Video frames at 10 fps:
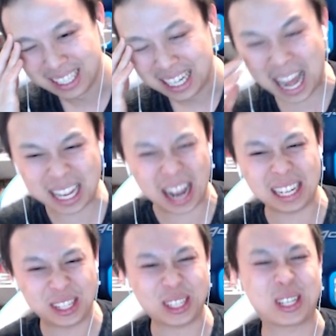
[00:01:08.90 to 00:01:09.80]
I kind of
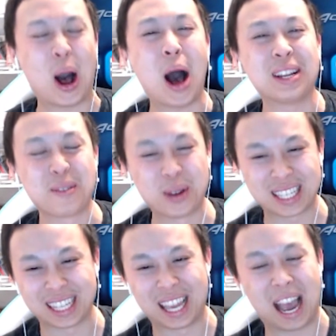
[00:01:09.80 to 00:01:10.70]
just got him
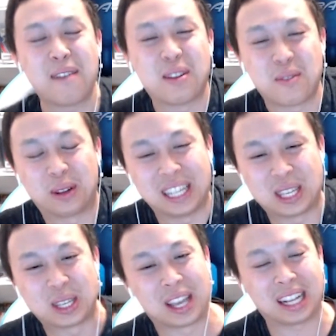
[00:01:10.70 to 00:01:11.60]
recently. I haven't even really
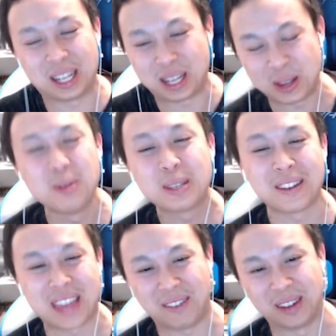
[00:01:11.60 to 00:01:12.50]
got to use
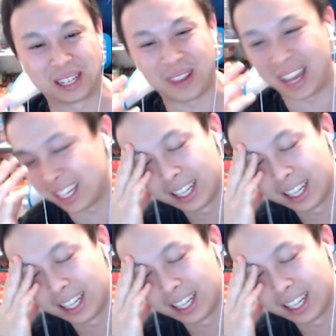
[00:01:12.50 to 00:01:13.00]
him that much, man.